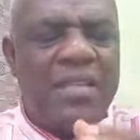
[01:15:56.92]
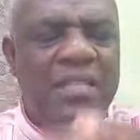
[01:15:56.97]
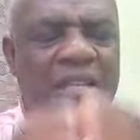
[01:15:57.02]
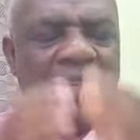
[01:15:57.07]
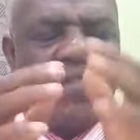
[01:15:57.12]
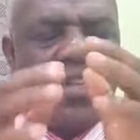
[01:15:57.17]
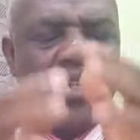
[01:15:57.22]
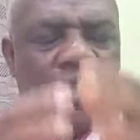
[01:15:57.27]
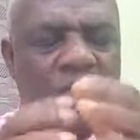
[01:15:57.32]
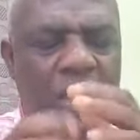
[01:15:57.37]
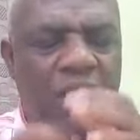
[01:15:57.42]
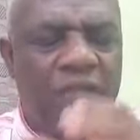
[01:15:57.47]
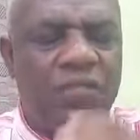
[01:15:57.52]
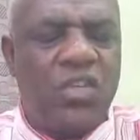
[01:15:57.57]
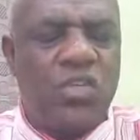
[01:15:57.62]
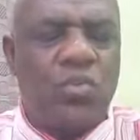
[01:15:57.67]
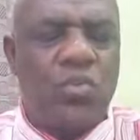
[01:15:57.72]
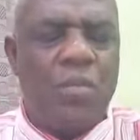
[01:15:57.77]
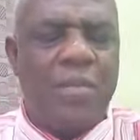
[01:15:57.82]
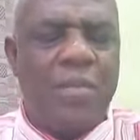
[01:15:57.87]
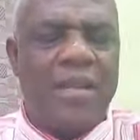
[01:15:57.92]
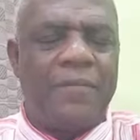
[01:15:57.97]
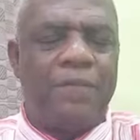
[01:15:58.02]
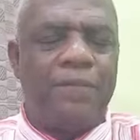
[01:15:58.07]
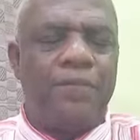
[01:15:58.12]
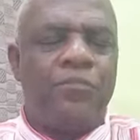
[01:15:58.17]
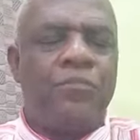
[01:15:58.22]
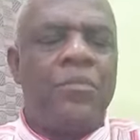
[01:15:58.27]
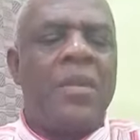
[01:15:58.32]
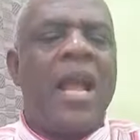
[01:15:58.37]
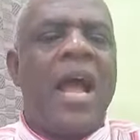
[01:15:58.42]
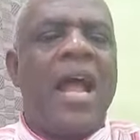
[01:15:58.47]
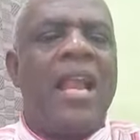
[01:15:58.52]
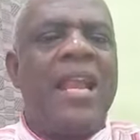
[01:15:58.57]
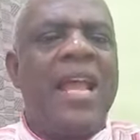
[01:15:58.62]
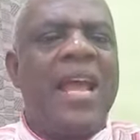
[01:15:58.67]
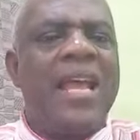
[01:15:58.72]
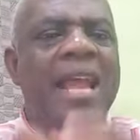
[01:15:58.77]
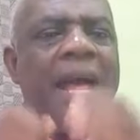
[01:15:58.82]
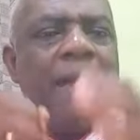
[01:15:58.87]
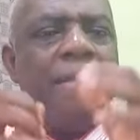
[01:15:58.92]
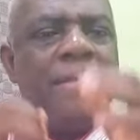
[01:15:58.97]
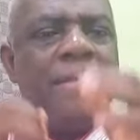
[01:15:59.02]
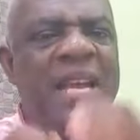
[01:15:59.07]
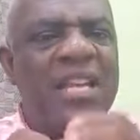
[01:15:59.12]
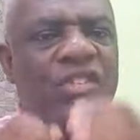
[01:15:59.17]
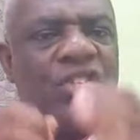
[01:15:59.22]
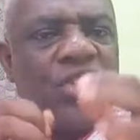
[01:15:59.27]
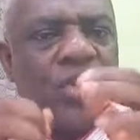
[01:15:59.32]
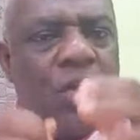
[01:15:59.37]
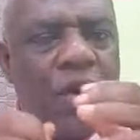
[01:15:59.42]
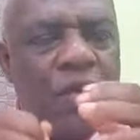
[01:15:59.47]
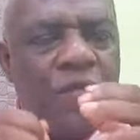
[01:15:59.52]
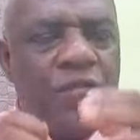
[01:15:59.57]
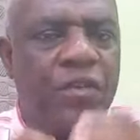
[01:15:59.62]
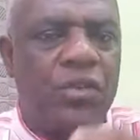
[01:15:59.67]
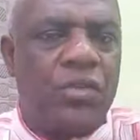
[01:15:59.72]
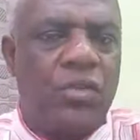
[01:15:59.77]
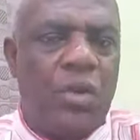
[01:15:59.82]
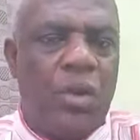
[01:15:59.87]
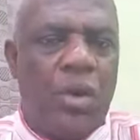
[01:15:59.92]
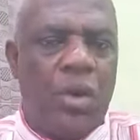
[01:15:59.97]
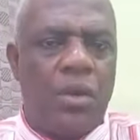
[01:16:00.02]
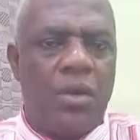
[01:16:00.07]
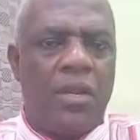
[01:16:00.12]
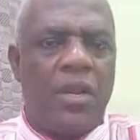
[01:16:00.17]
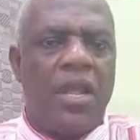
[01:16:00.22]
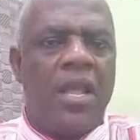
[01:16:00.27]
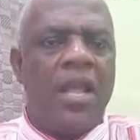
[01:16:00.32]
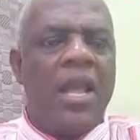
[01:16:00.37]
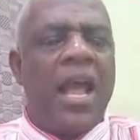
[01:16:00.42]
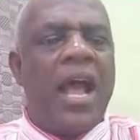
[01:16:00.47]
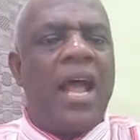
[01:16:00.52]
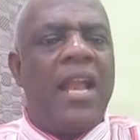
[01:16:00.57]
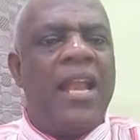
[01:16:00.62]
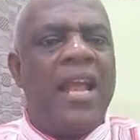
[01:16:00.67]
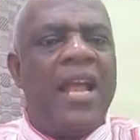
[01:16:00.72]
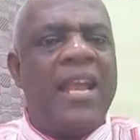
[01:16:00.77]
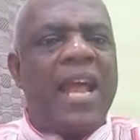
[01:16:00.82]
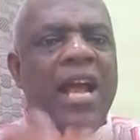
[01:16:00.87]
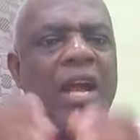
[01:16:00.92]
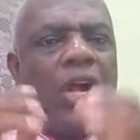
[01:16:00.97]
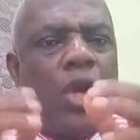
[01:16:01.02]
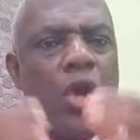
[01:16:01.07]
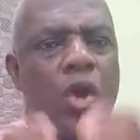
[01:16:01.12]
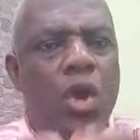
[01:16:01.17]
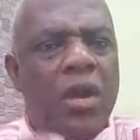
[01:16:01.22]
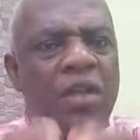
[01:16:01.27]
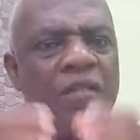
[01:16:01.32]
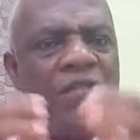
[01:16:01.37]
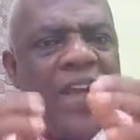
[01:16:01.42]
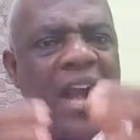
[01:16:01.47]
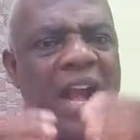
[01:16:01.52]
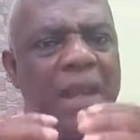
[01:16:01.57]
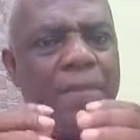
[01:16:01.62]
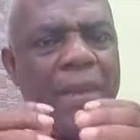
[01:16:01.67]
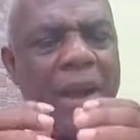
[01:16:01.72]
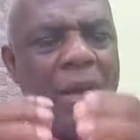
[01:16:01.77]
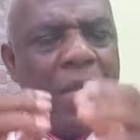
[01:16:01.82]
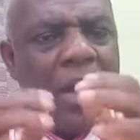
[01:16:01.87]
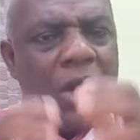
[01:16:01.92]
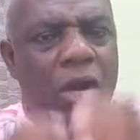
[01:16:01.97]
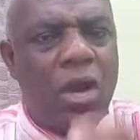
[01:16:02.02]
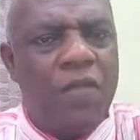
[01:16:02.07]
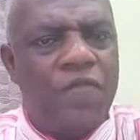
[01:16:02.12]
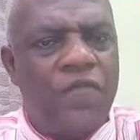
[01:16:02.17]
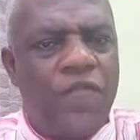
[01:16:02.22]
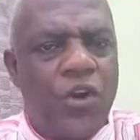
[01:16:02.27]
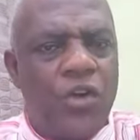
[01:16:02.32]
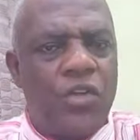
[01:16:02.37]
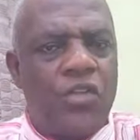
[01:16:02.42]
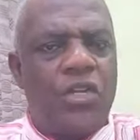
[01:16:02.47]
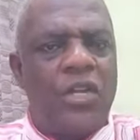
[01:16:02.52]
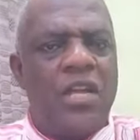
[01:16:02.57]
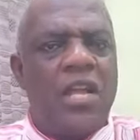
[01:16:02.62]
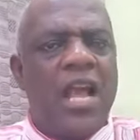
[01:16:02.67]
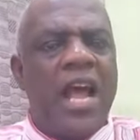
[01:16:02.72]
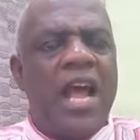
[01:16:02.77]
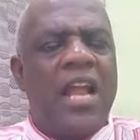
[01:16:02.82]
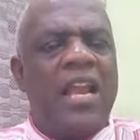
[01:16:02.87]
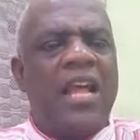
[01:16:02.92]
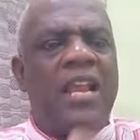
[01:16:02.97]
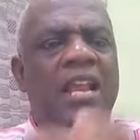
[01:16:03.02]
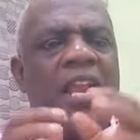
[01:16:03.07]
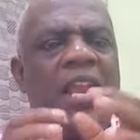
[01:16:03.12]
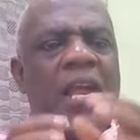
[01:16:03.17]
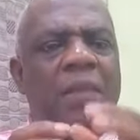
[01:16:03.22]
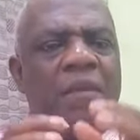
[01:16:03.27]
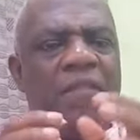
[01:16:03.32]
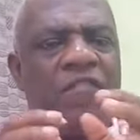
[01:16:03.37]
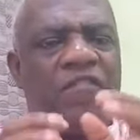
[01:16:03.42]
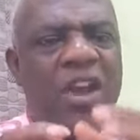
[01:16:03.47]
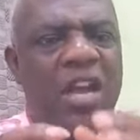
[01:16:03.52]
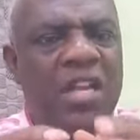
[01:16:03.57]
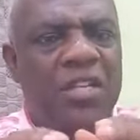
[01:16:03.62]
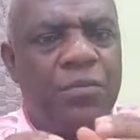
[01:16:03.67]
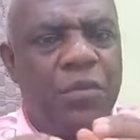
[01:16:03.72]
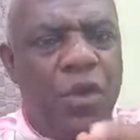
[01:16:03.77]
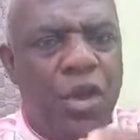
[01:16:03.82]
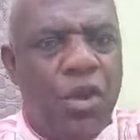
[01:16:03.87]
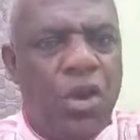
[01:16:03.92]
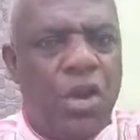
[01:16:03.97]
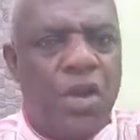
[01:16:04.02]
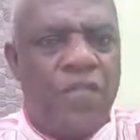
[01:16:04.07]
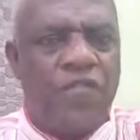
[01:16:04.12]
save the soul of this woman. And let that mercy comfort, O Lord. And let that glorified power comfort. And let the name of Christ be honored